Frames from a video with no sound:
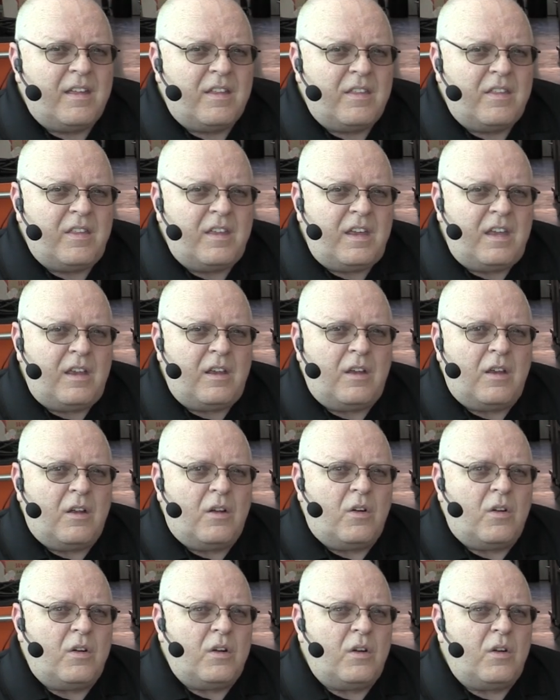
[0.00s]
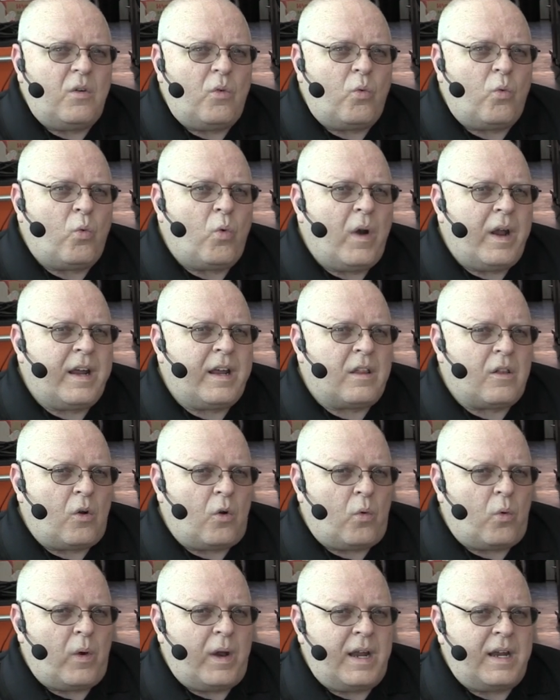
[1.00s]
The
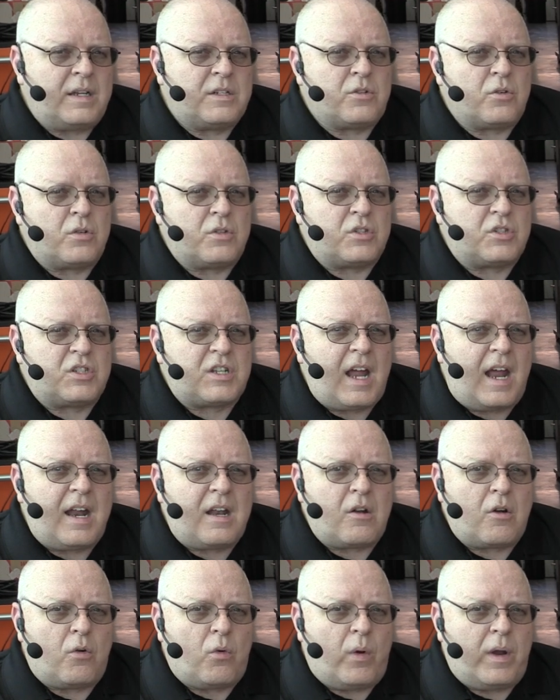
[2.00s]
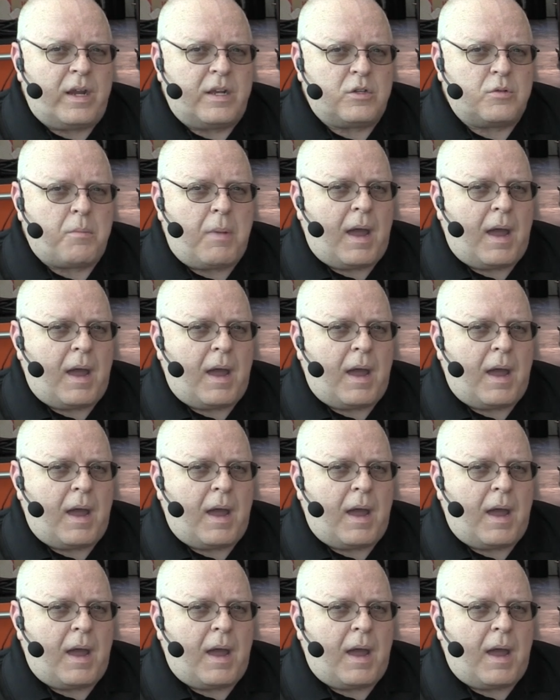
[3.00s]
regular range or the standard range